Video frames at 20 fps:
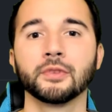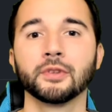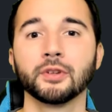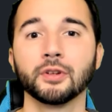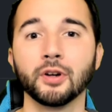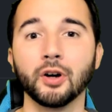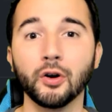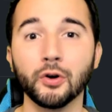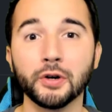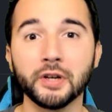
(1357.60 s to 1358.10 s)

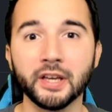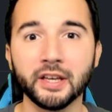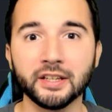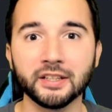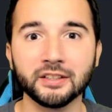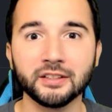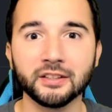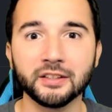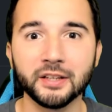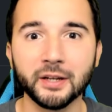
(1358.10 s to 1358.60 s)

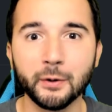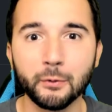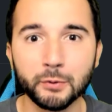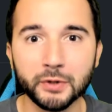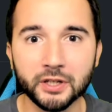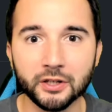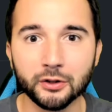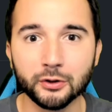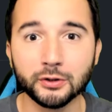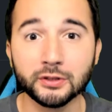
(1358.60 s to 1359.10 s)
Okay, there we
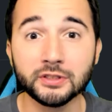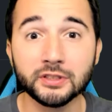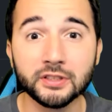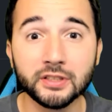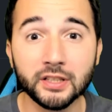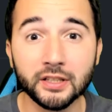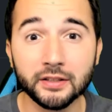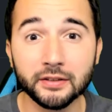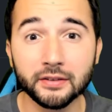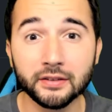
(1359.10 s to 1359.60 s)
go.
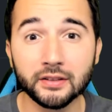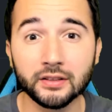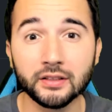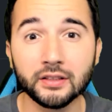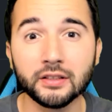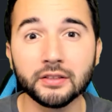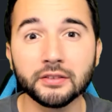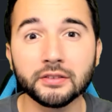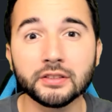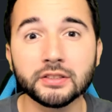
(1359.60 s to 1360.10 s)
This
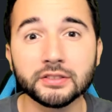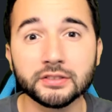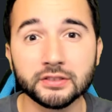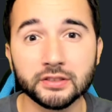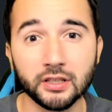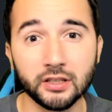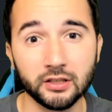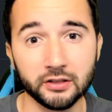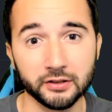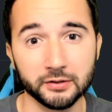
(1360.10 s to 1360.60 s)
is the
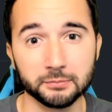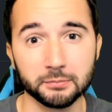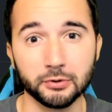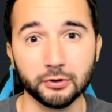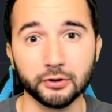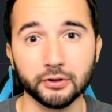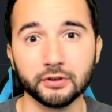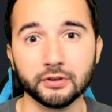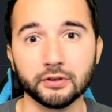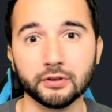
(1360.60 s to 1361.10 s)
starting
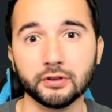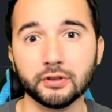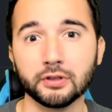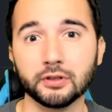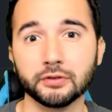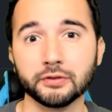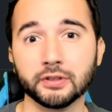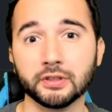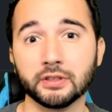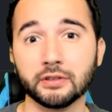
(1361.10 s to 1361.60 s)
point
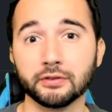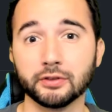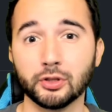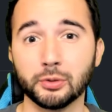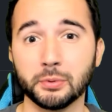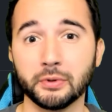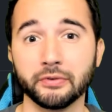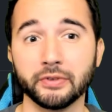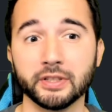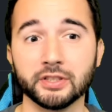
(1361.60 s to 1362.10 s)
of the
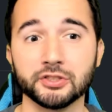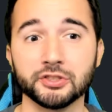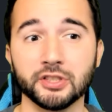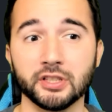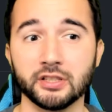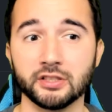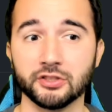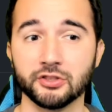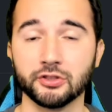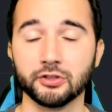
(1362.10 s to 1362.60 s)
Devtoberfest
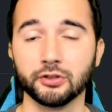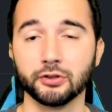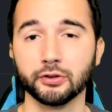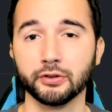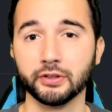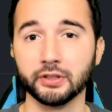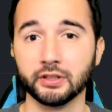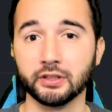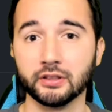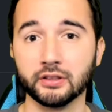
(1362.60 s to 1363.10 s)
challenge. You
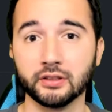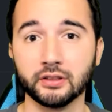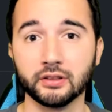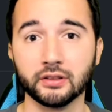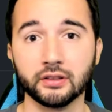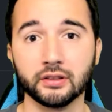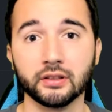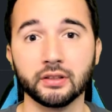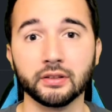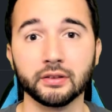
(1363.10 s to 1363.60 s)
see
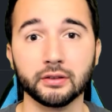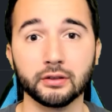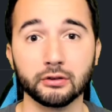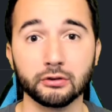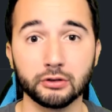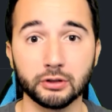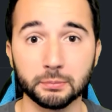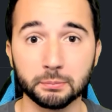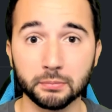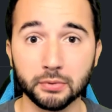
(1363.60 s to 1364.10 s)
this
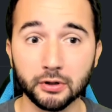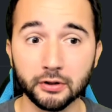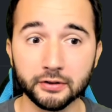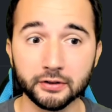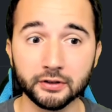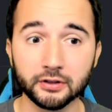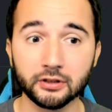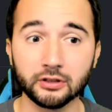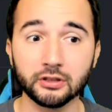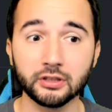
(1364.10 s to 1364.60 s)

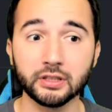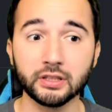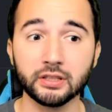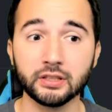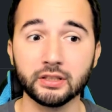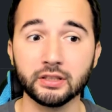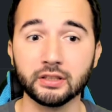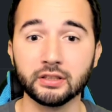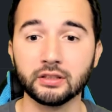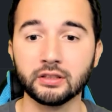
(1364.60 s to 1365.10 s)
repository
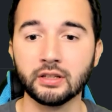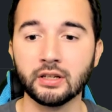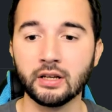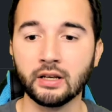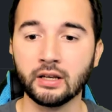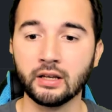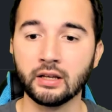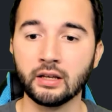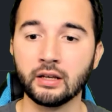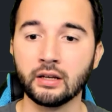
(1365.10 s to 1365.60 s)
here,
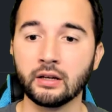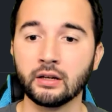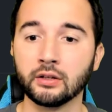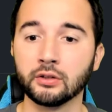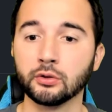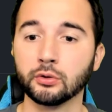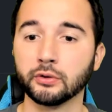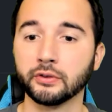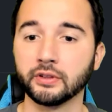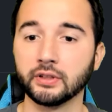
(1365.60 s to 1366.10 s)

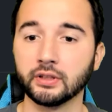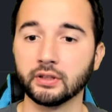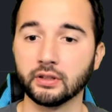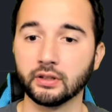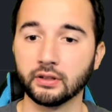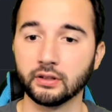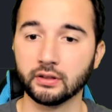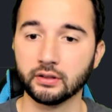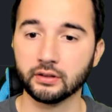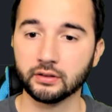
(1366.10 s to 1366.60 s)
you see
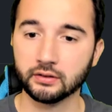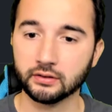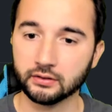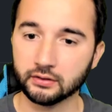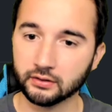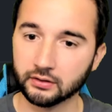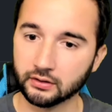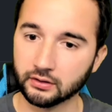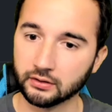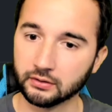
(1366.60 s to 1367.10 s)

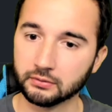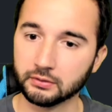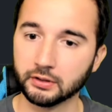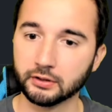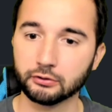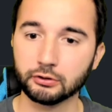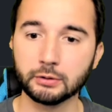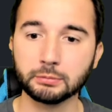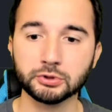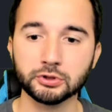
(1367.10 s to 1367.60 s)
the
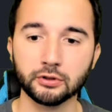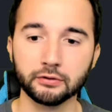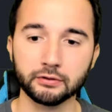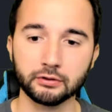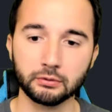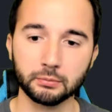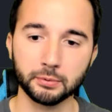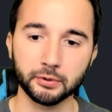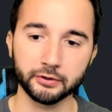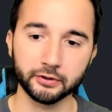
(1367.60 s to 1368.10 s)
description of
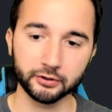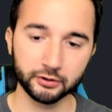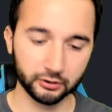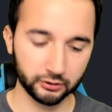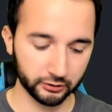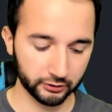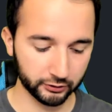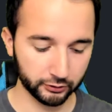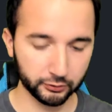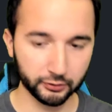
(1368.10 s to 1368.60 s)
the
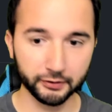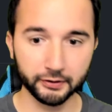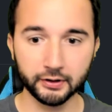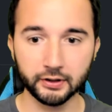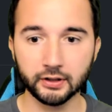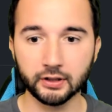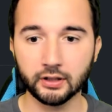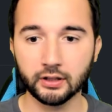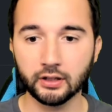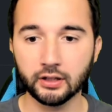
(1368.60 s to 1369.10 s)
repository, you
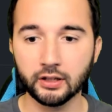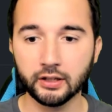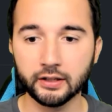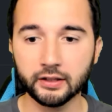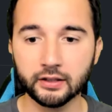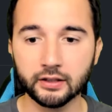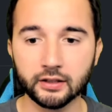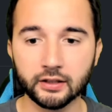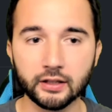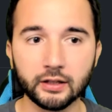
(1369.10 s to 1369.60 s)
see a
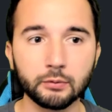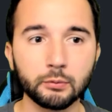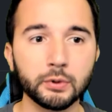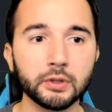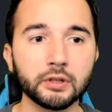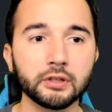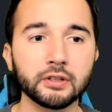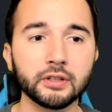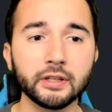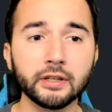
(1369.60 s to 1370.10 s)
link, and when
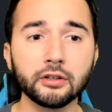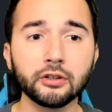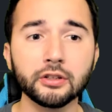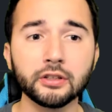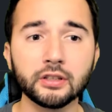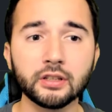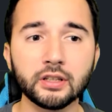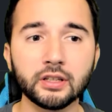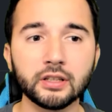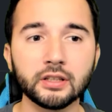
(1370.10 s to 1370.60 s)
you click on
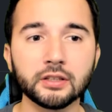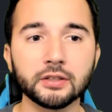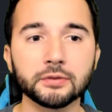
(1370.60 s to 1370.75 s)
the link,